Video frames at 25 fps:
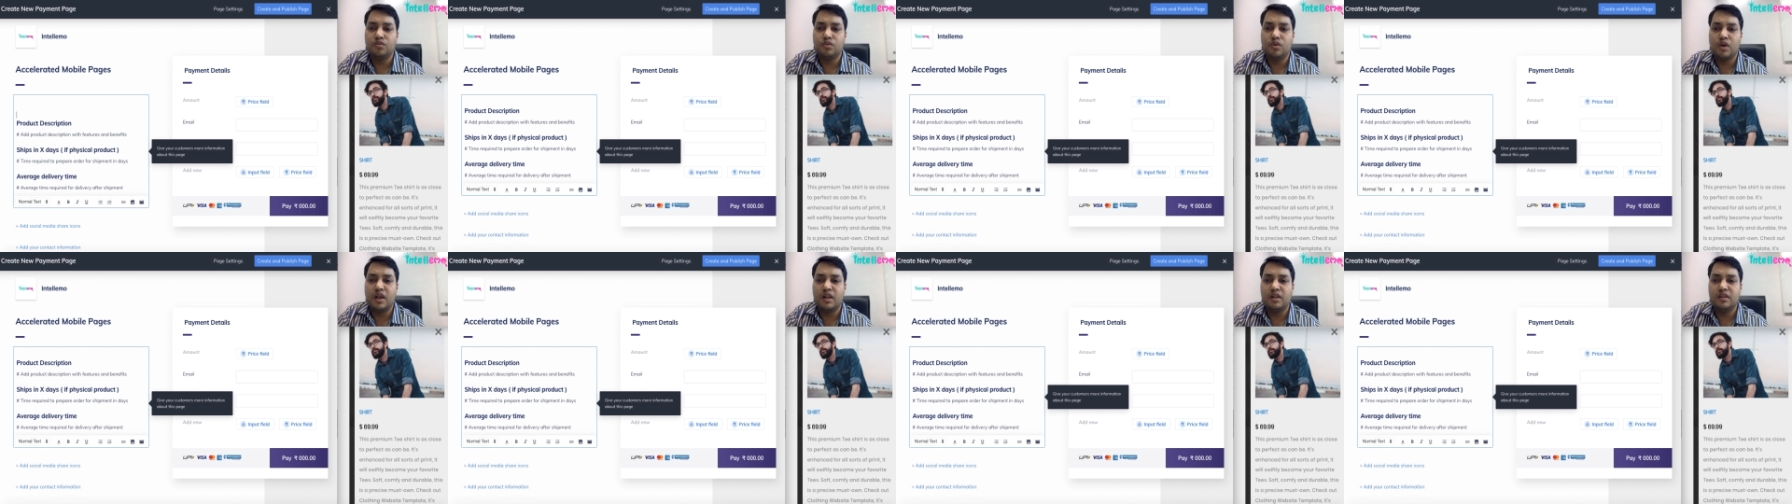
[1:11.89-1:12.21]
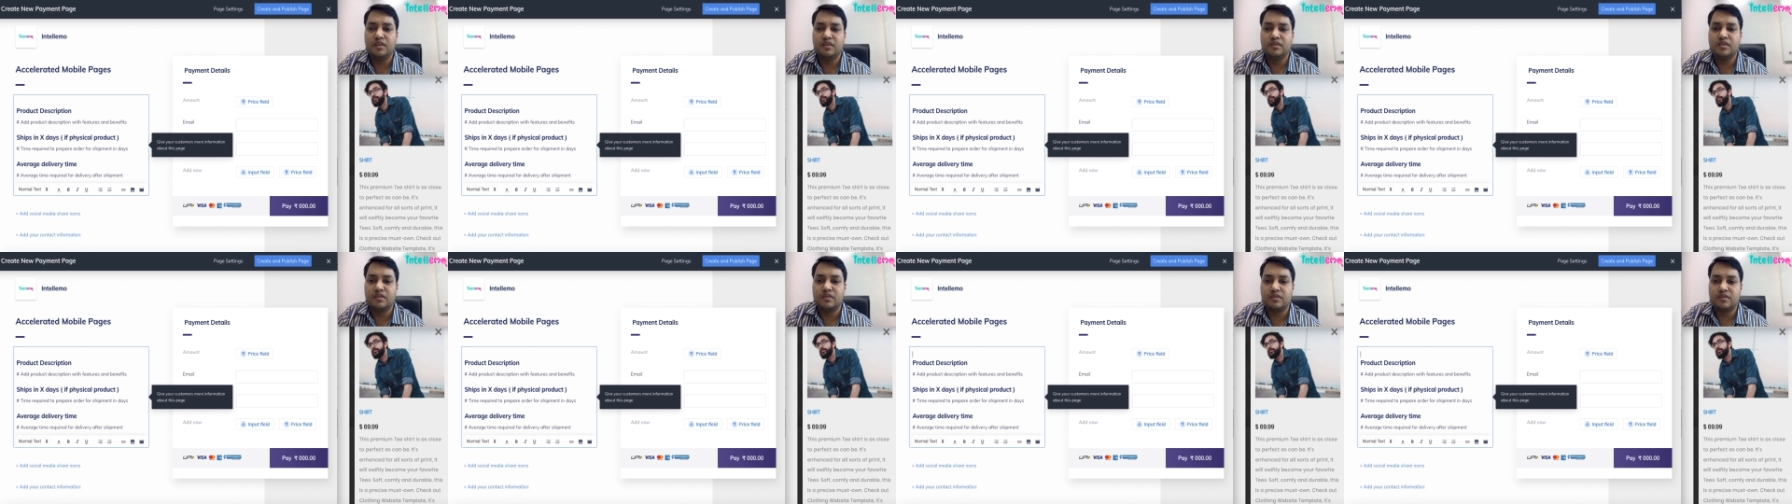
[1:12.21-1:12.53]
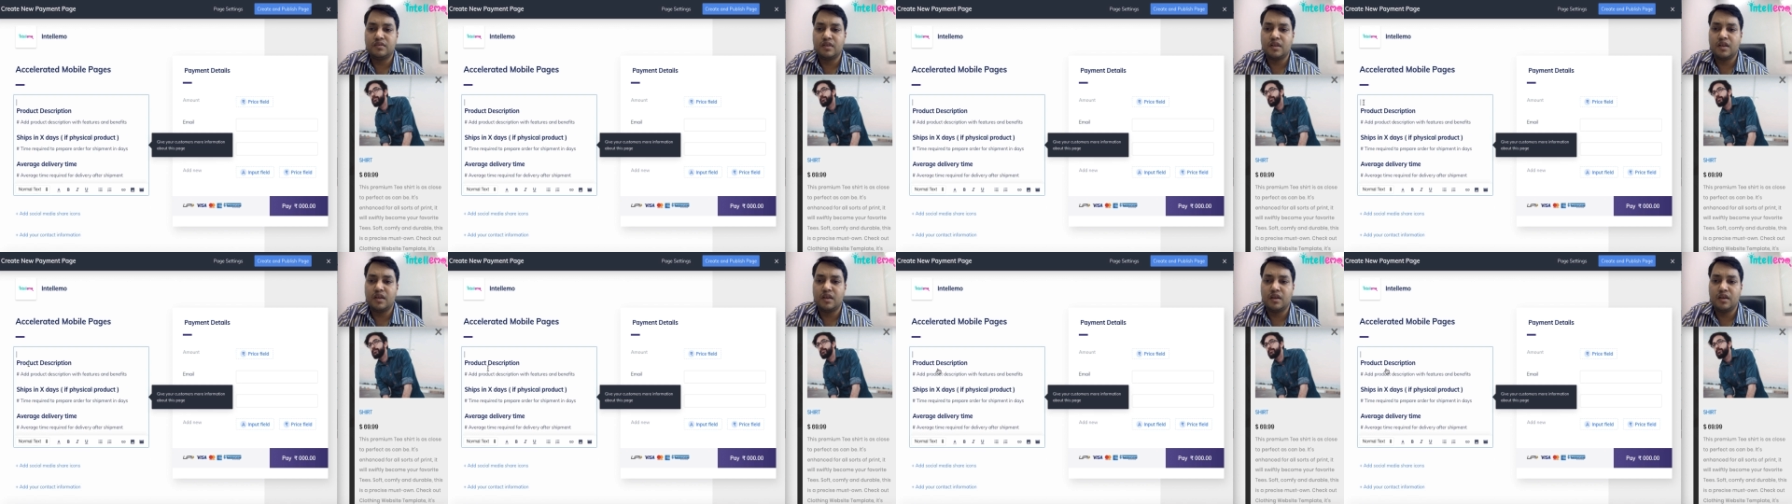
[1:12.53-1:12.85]
so i'll just
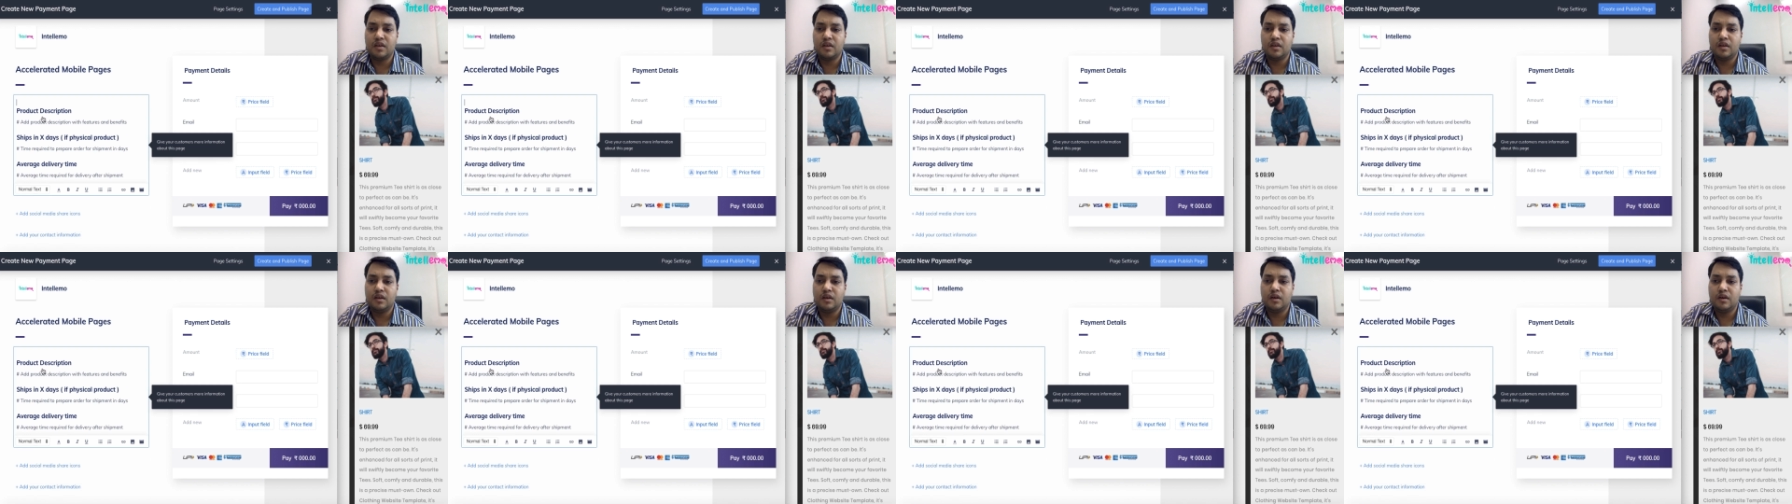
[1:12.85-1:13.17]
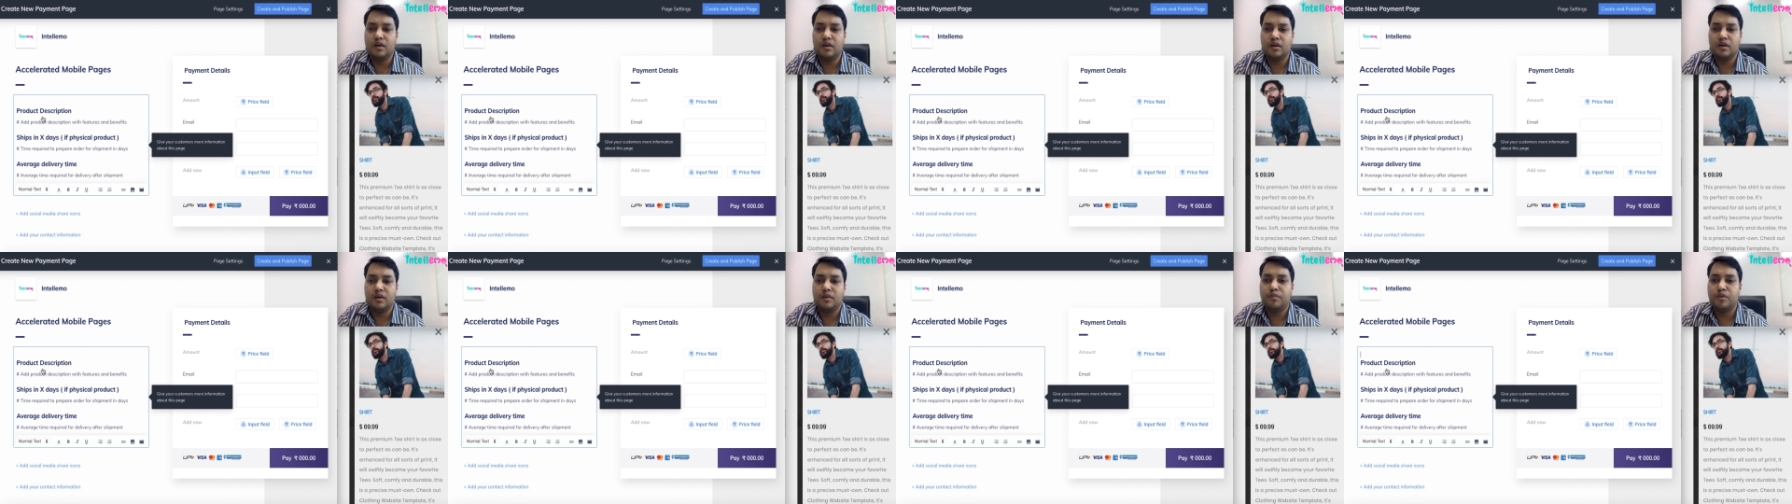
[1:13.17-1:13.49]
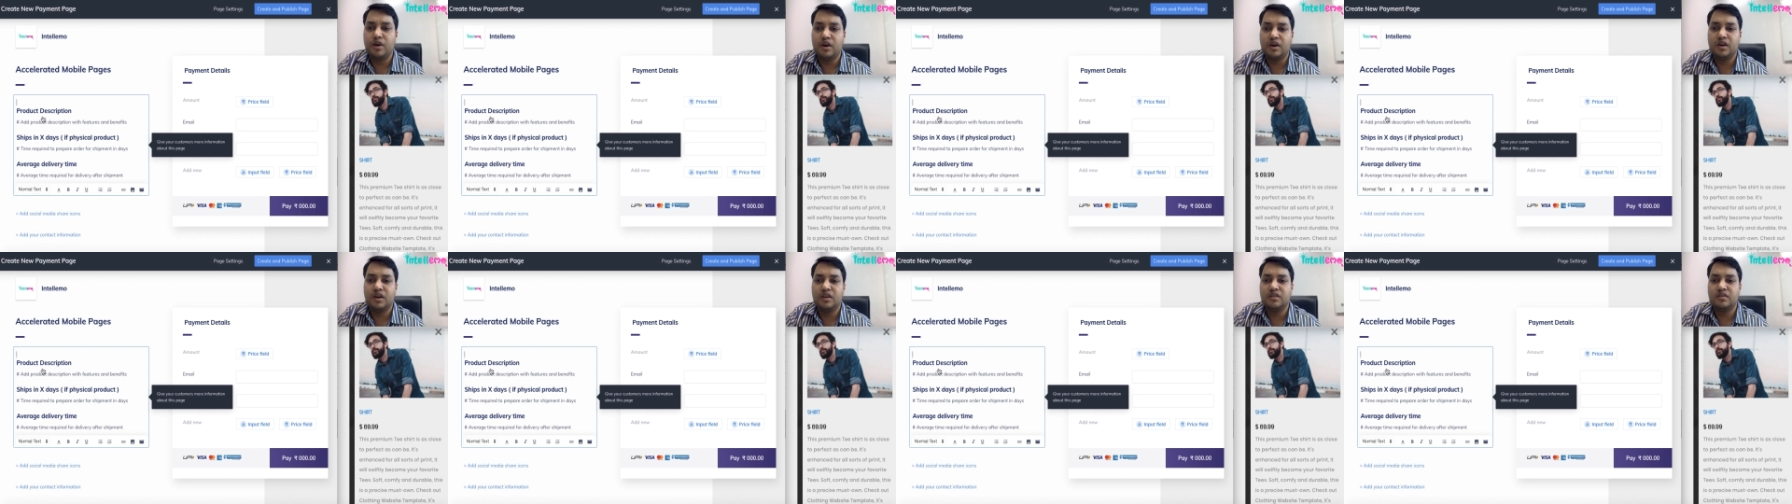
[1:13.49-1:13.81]
say uh,
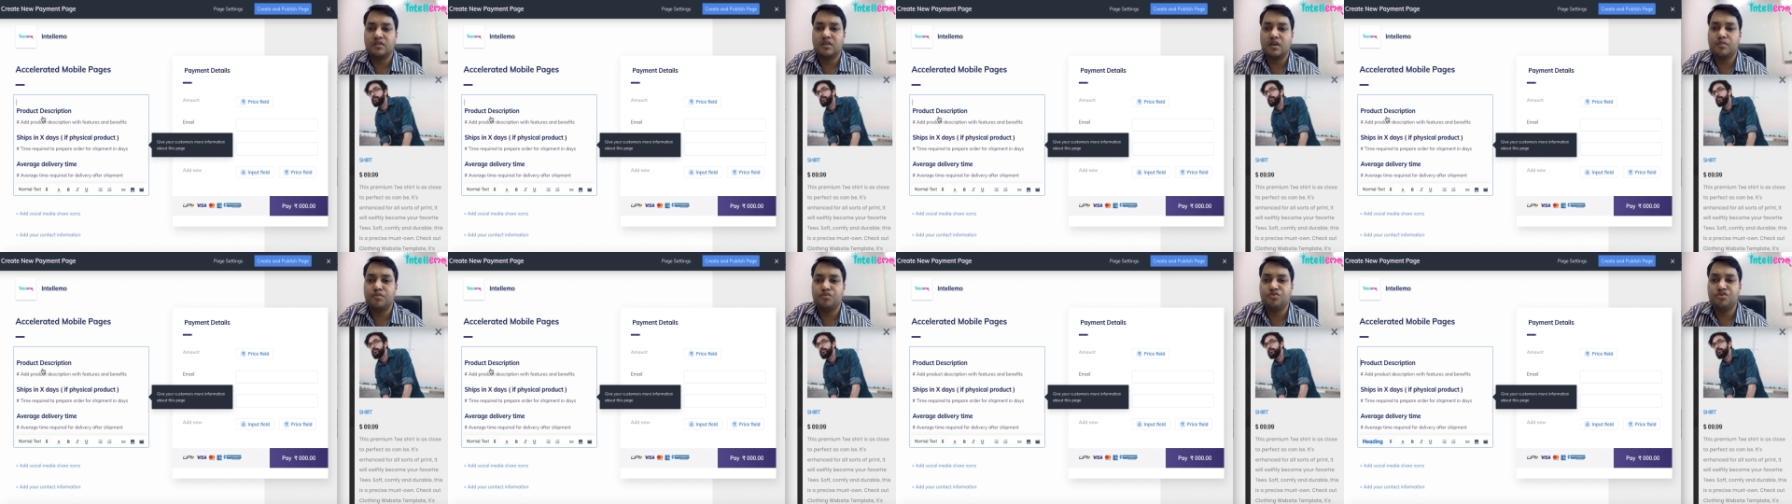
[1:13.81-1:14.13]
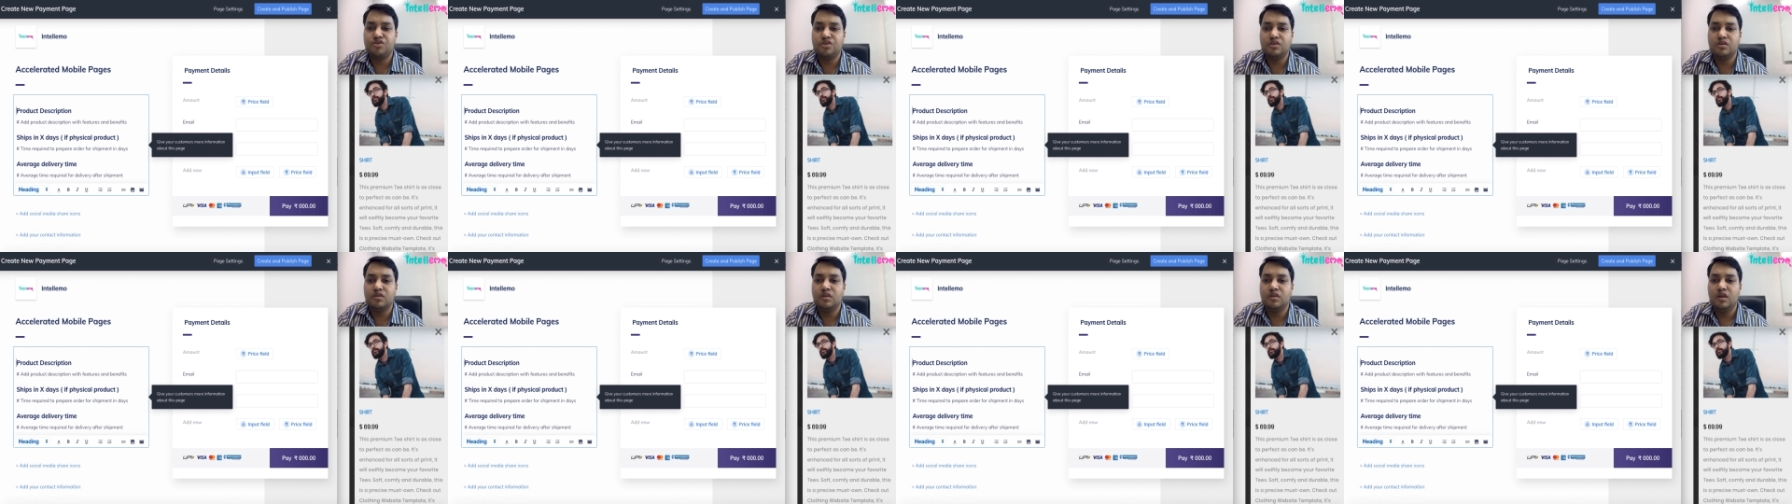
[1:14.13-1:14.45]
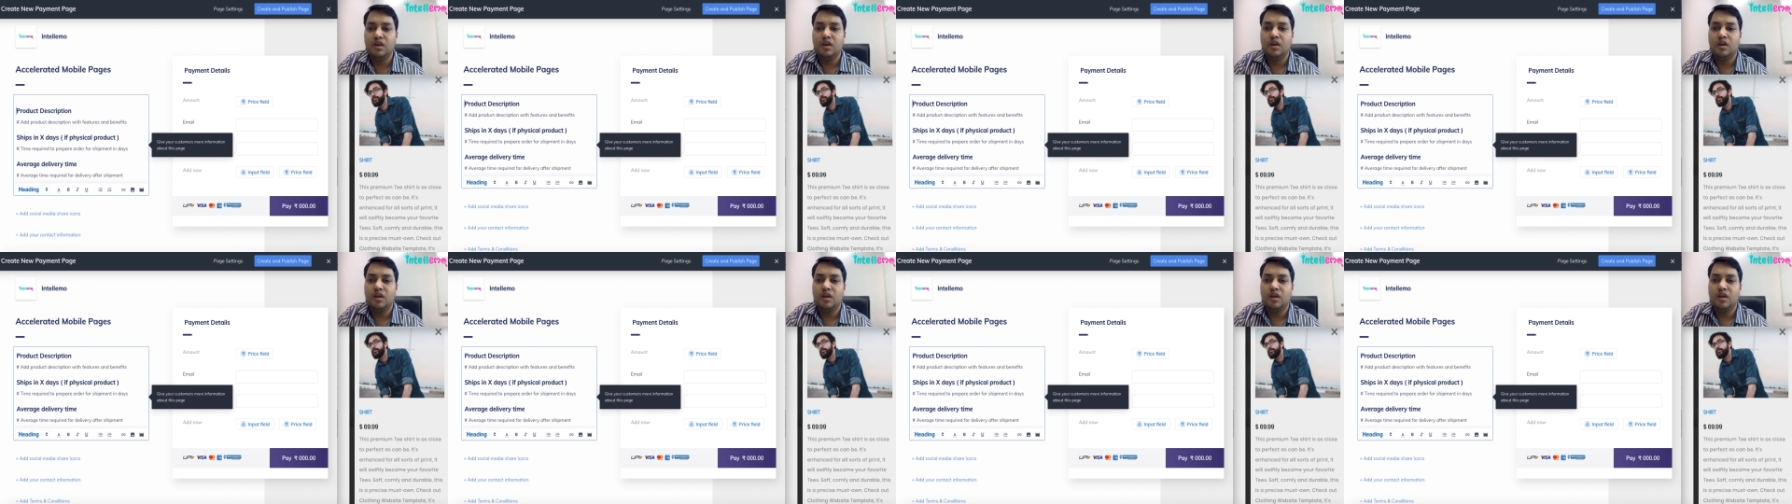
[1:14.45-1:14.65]
product description